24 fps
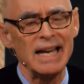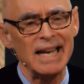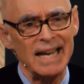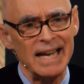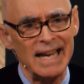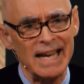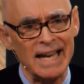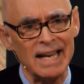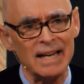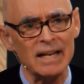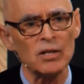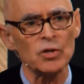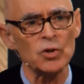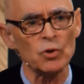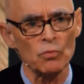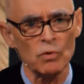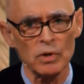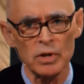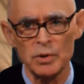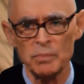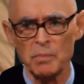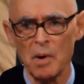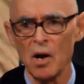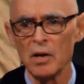It is a
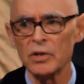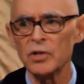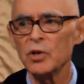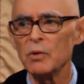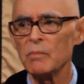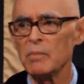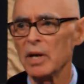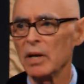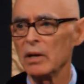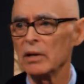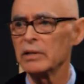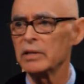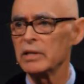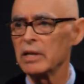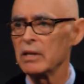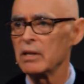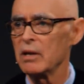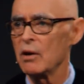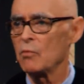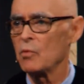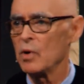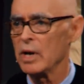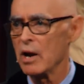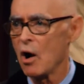responsibility
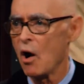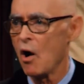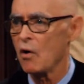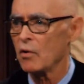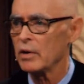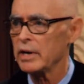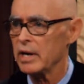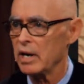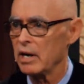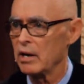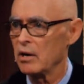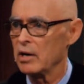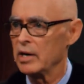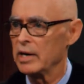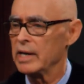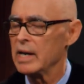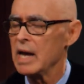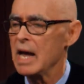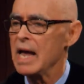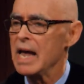that we all carry.